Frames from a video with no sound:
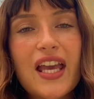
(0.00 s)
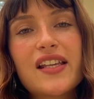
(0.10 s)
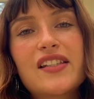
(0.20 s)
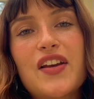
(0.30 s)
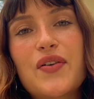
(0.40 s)

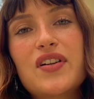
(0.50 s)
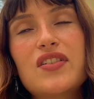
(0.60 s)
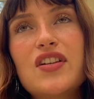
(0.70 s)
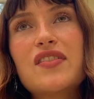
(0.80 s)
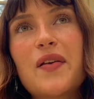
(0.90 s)
So
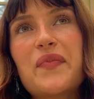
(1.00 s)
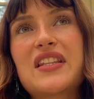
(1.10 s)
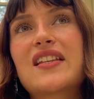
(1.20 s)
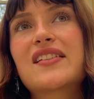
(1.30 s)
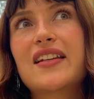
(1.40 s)
do something
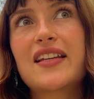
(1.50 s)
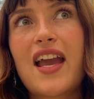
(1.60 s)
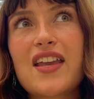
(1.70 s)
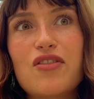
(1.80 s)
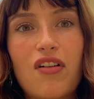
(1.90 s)
that's going to
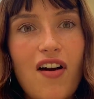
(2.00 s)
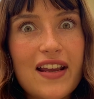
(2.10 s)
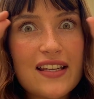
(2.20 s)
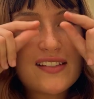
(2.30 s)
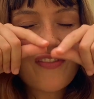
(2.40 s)
get your
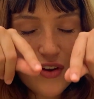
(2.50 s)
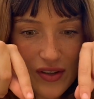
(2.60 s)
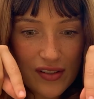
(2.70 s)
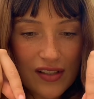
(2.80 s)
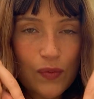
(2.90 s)
eyes
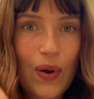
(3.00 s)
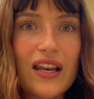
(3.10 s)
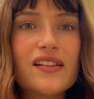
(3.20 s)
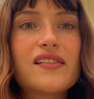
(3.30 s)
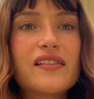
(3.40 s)
focused as well
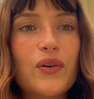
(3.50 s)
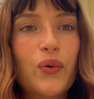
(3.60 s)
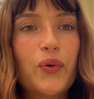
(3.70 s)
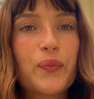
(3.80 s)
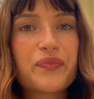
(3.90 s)
as
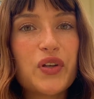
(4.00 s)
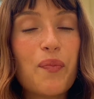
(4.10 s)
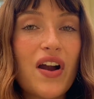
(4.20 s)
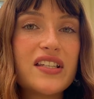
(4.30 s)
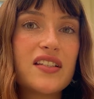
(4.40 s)
your
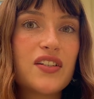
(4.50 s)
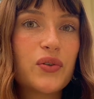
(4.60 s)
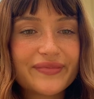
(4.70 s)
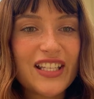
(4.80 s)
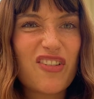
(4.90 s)
mind and your
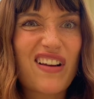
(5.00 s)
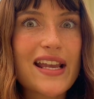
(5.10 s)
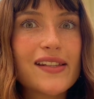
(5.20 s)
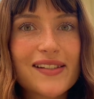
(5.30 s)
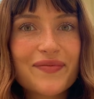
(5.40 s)

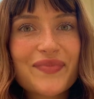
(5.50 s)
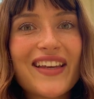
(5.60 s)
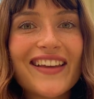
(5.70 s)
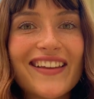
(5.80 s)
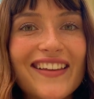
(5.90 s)
ears.
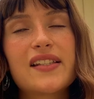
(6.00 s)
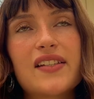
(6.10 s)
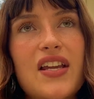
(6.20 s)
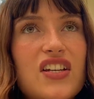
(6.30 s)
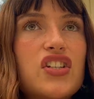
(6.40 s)
So
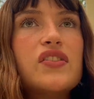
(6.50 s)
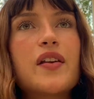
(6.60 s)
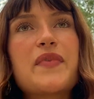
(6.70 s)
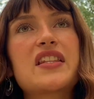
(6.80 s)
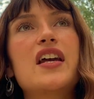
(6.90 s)
yeah, do
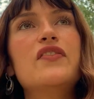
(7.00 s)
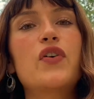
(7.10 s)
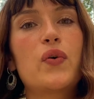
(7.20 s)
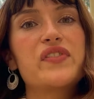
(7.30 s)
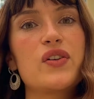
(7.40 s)
something that
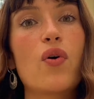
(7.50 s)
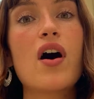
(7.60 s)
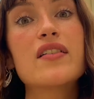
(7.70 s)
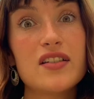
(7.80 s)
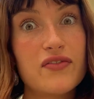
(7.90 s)
involves your
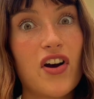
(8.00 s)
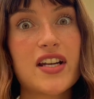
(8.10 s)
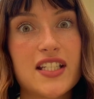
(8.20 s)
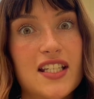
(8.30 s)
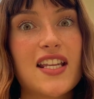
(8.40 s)

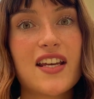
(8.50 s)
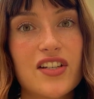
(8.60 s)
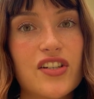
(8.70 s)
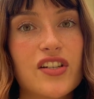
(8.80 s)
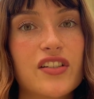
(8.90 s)
undivided
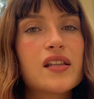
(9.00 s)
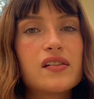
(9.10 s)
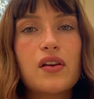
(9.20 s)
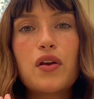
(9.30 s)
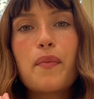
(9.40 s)
attention.
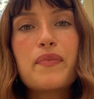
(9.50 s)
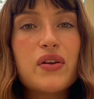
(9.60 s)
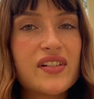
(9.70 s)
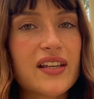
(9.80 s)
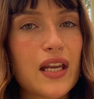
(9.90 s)
So
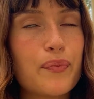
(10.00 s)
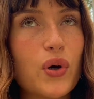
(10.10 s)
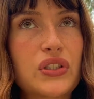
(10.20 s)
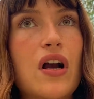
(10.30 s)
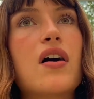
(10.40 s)
music and
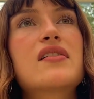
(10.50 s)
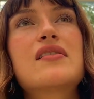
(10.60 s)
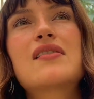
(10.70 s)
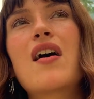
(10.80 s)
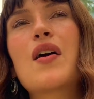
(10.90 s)

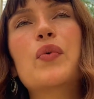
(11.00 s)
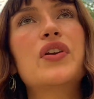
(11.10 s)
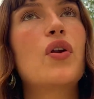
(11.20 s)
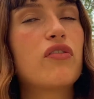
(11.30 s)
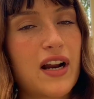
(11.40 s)
podcasts, I would
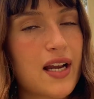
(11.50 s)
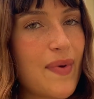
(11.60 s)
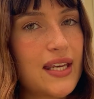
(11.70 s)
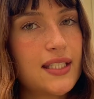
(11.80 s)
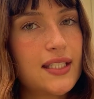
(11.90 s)
not
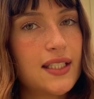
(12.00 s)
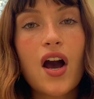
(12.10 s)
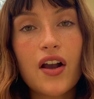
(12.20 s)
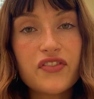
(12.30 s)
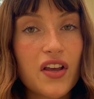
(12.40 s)
recommend.
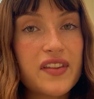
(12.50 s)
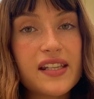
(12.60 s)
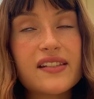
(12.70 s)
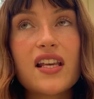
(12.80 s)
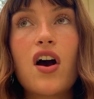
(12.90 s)
I've done
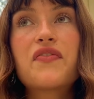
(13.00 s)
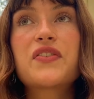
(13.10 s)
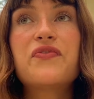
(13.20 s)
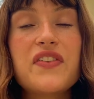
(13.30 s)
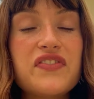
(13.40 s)
this after
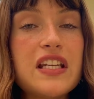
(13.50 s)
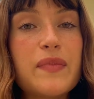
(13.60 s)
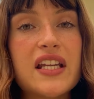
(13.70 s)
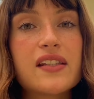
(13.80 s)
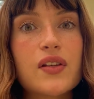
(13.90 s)
15
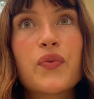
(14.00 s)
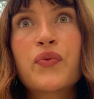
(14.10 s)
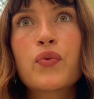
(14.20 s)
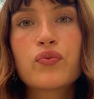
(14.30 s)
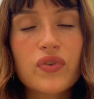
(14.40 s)
minutes of
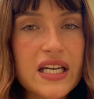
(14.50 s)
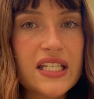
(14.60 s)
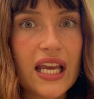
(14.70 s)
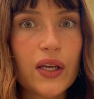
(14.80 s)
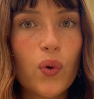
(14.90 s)

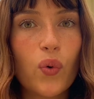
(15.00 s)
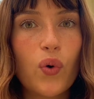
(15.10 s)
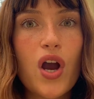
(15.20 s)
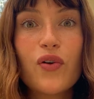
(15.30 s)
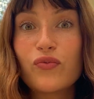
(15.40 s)
reading or
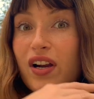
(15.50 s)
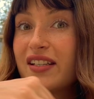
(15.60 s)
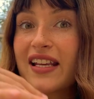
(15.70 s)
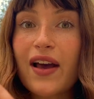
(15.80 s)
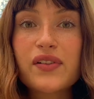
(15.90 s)

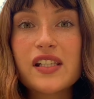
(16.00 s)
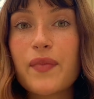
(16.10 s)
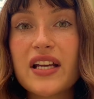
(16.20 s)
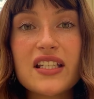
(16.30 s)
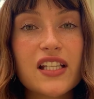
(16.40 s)
writing out some
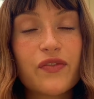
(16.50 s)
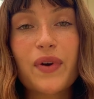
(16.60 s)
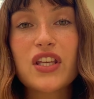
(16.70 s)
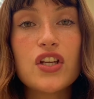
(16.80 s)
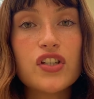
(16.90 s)
ideas for my
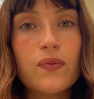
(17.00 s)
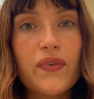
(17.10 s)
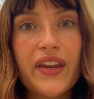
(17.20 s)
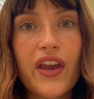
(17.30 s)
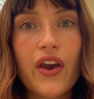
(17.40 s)
YouTube
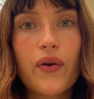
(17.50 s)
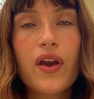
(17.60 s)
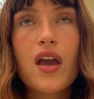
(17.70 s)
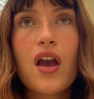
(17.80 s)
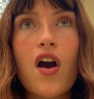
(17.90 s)
video.
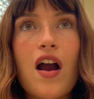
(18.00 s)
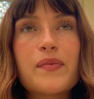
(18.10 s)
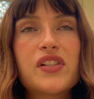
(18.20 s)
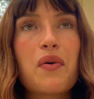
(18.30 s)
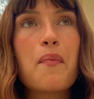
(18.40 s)
I'm
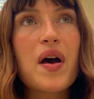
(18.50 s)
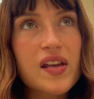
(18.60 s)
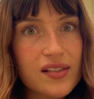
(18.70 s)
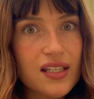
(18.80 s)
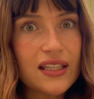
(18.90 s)
so
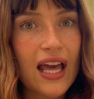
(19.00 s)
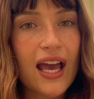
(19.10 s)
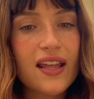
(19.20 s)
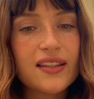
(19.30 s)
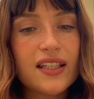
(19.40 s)
immersed in
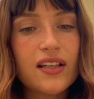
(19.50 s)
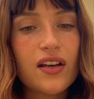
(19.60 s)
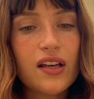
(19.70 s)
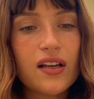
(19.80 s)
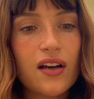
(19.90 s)
that
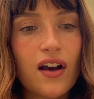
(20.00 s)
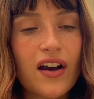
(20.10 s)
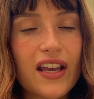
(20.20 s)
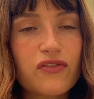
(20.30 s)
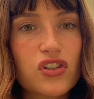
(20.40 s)
I
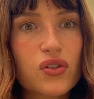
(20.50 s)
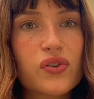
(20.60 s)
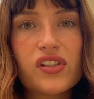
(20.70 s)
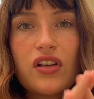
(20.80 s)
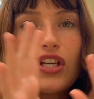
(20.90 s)
have just got
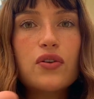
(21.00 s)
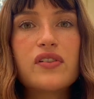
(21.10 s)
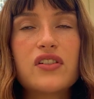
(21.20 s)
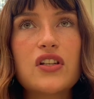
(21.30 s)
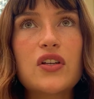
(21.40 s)
so
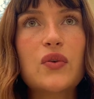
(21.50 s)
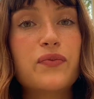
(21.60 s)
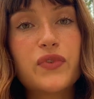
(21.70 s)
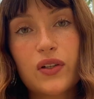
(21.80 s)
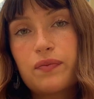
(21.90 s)
used to
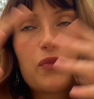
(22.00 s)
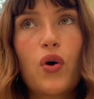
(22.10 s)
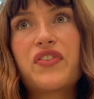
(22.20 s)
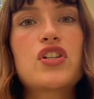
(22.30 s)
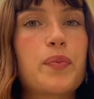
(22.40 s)
the
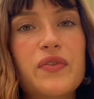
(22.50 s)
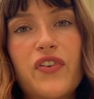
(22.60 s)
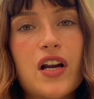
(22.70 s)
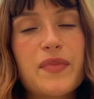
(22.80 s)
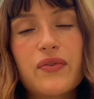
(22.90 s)
coffee shop
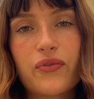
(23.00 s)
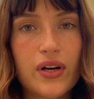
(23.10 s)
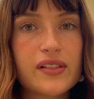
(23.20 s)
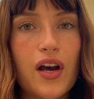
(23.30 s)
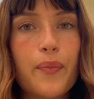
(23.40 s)
environment, for
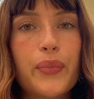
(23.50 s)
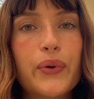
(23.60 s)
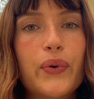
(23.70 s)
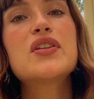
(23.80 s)
example.